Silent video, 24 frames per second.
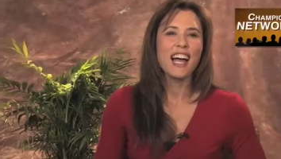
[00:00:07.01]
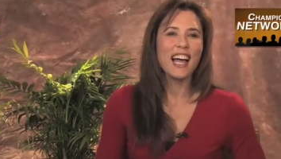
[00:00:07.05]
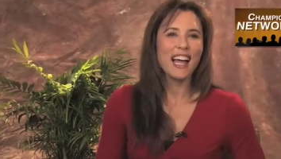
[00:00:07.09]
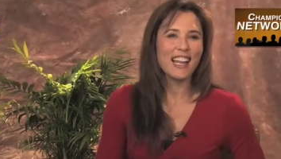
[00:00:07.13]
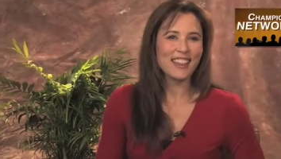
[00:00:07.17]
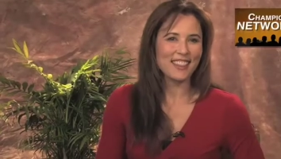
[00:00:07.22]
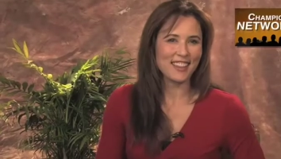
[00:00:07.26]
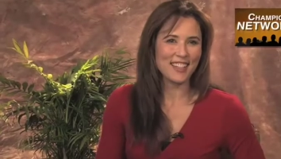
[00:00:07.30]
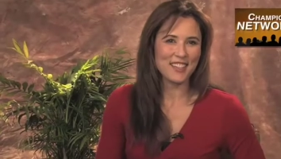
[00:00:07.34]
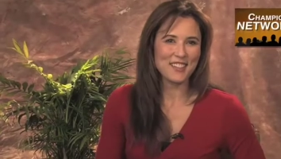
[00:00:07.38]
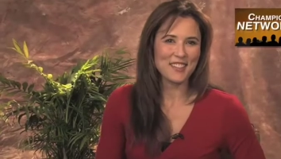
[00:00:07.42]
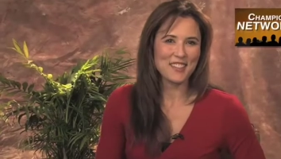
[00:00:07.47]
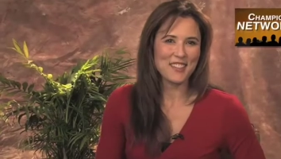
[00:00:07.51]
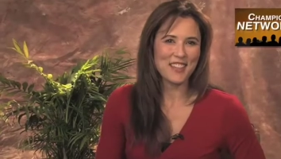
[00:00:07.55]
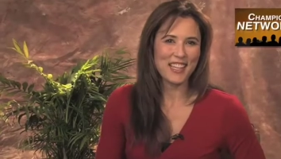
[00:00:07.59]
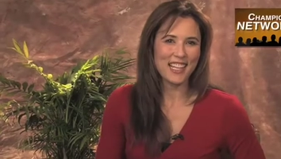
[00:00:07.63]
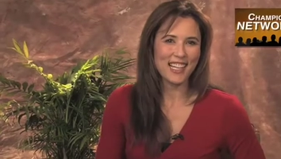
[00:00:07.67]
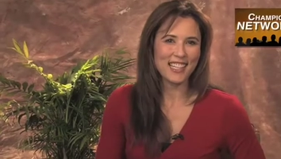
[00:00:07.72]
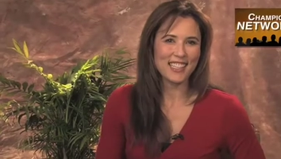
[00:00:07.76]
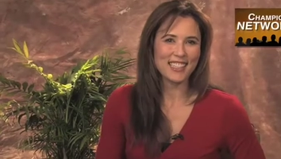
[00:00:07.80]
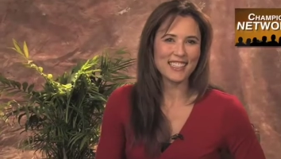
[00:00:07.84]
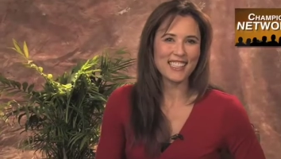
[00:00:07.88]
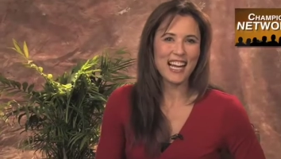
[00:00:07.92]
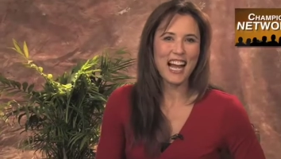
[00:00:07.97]
Hello
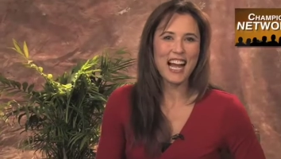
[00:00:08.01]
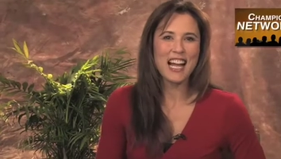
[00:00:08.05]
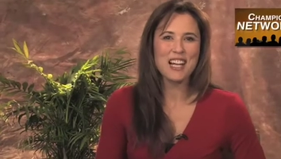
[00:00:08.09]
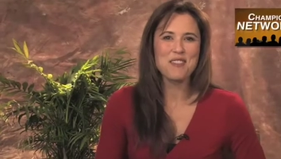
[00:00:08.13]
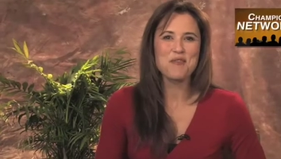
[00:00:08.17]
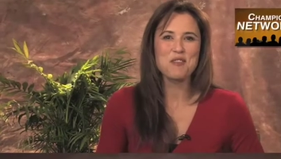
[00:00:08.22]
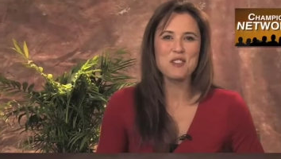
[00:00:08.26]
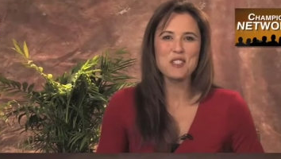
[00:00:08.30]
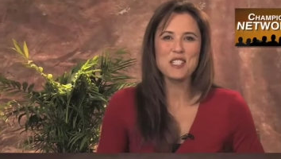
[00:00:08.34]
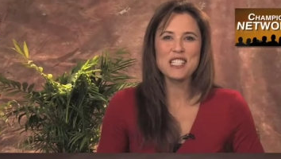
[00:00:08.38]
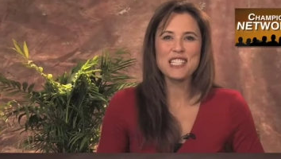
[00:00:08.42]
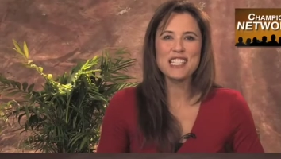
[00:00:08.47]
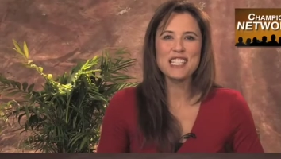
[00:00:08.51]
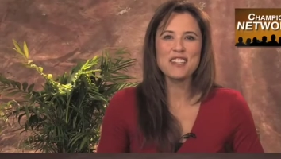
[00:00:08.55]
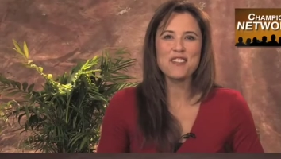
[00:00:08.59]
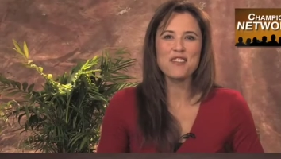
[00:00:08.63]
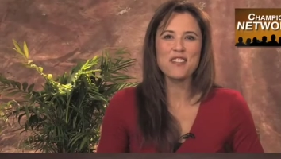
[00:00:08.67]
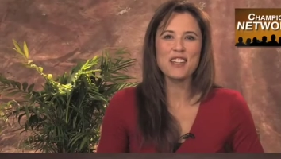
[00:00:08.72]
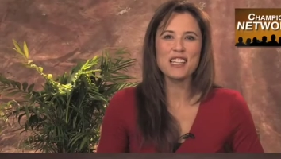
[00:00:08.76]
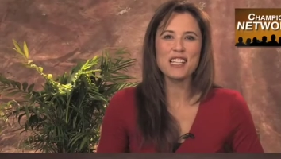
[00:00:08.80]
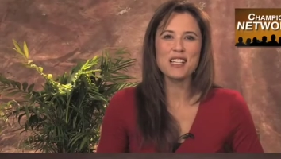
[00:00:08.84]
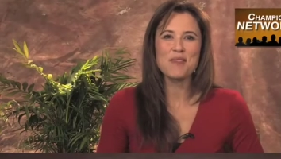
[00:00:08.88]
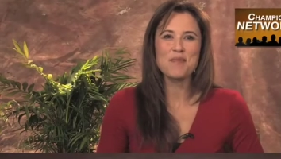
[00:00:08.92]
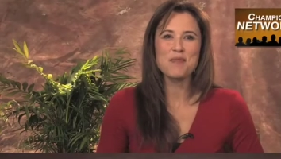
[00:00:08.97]
there, I'm Christie
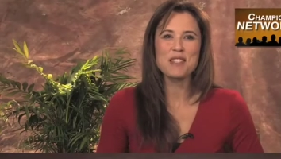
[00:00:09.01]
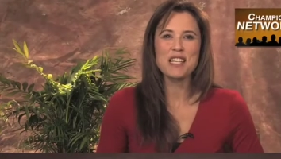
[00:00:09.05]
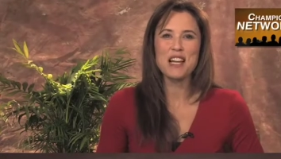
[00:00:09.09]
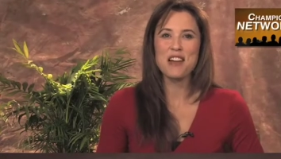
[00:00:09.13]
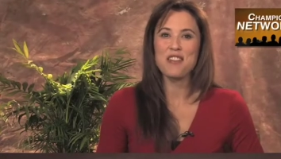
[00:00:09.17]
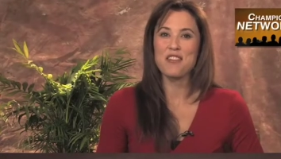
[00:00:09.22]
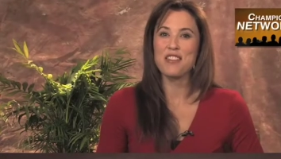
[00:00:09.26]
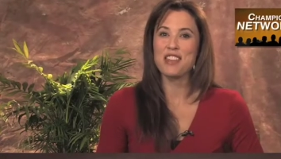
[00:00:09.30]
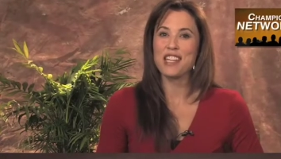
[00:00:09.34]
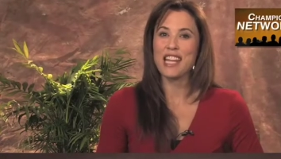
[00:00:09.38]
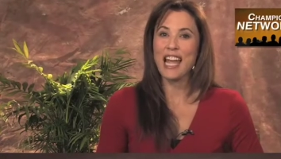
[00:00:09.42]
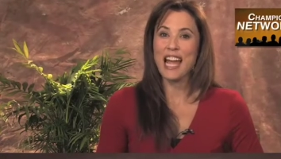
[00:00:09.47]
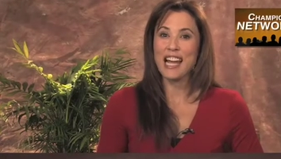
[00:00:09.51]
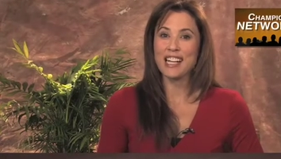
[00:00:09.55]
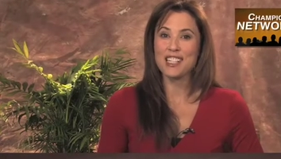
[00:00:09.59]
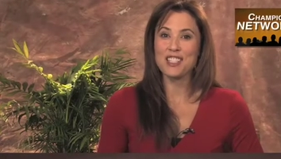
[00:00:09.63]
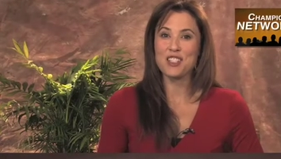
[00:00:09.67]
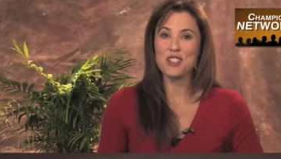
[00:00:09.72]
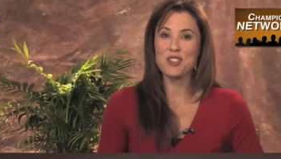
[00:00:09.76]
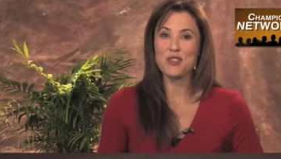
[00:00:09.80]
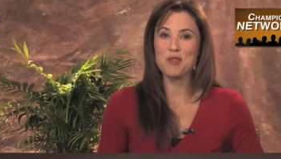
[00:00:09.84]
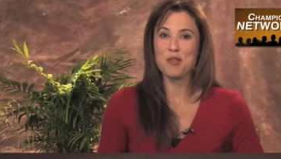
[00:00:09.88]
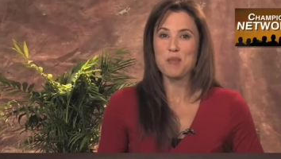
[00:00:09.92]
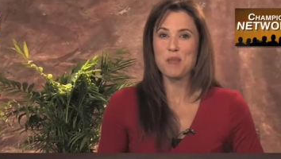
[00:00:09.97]
Phillips of The
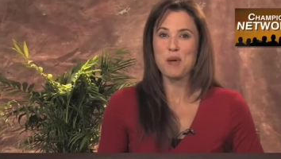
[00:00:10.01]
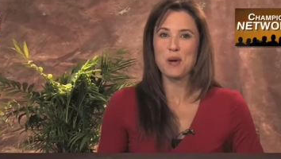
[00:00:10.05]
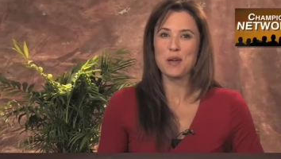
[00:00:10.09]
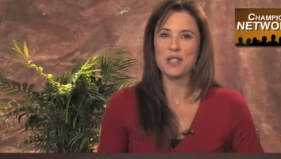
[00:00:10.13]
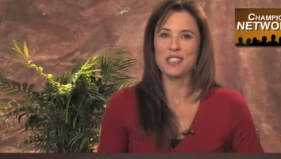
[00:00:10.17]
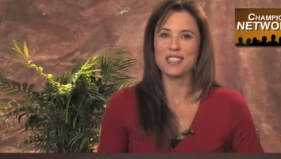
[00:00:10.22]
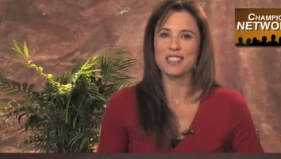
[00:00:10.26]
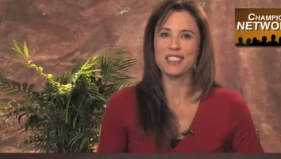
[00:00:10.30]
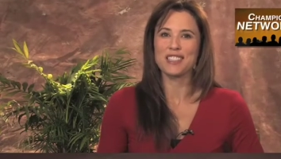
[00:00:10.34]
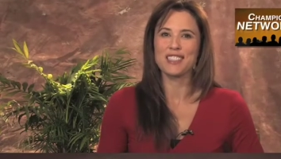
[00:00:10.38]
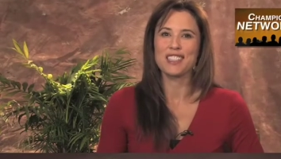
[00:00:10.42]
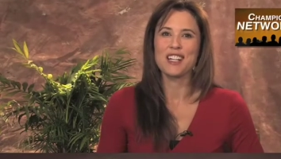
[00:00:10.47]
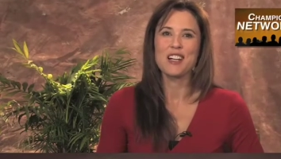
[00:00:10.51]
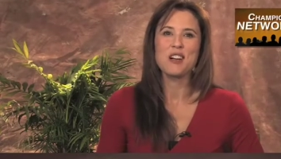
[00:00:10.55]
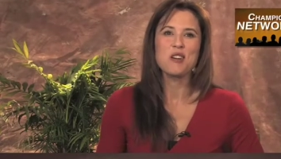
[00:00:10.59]
Actors Reporter.